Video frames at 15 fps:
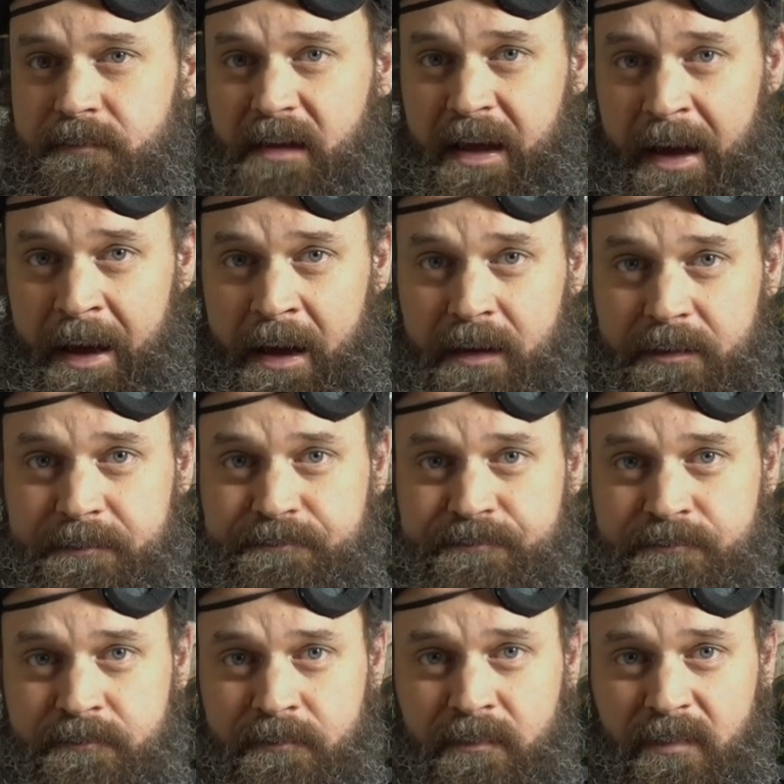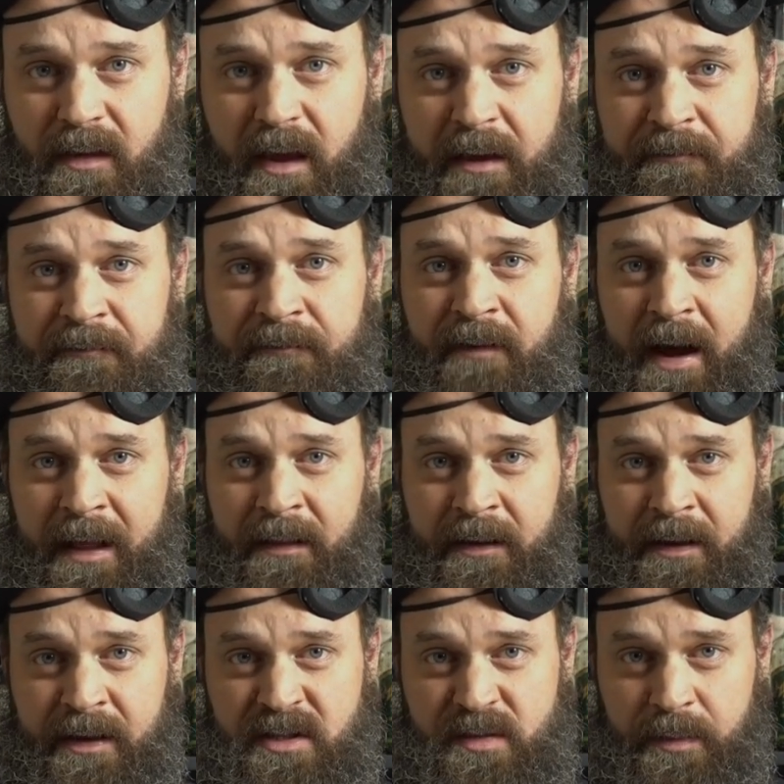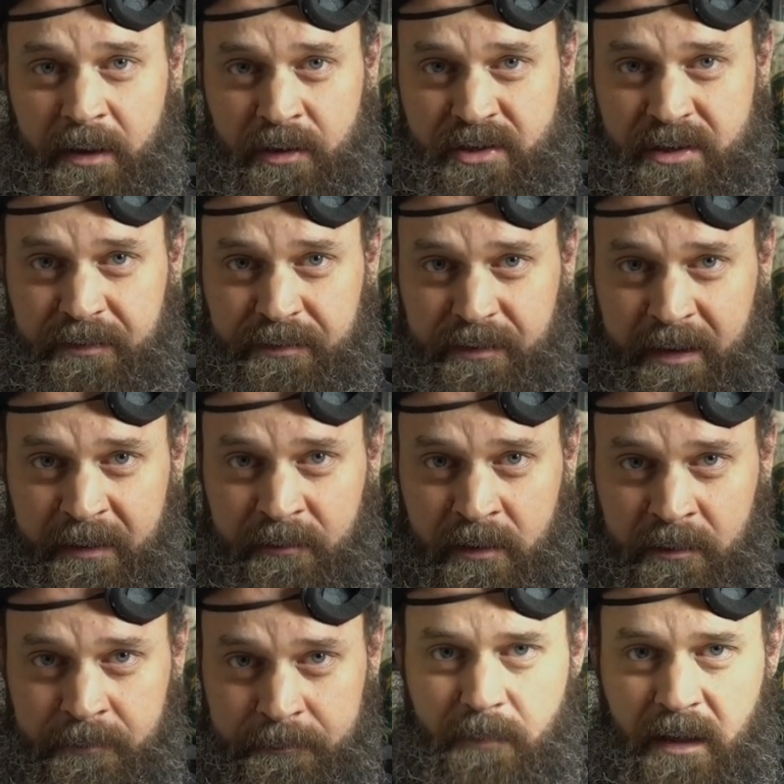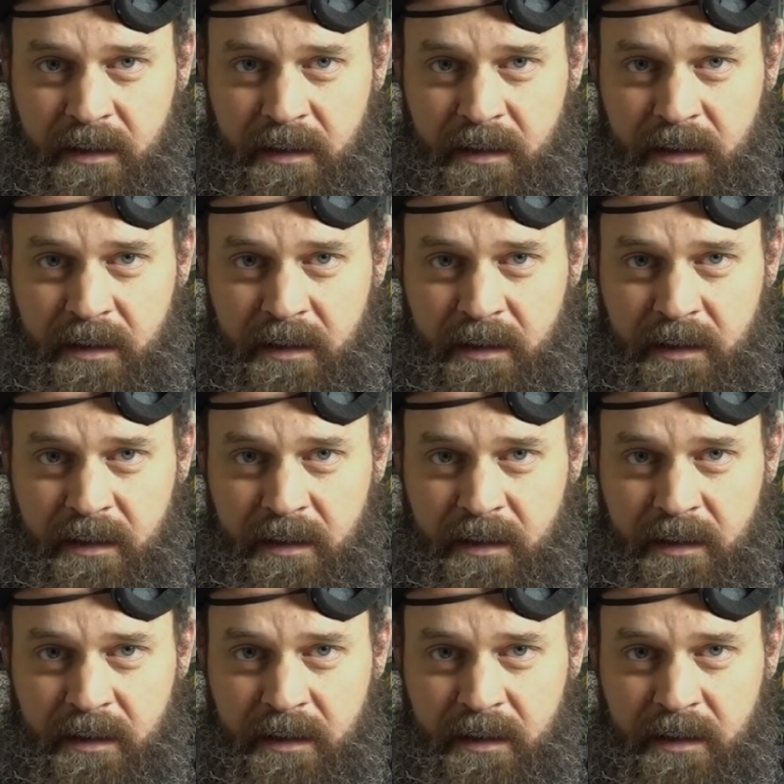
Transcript: Yeah. A violent explosion of flavor.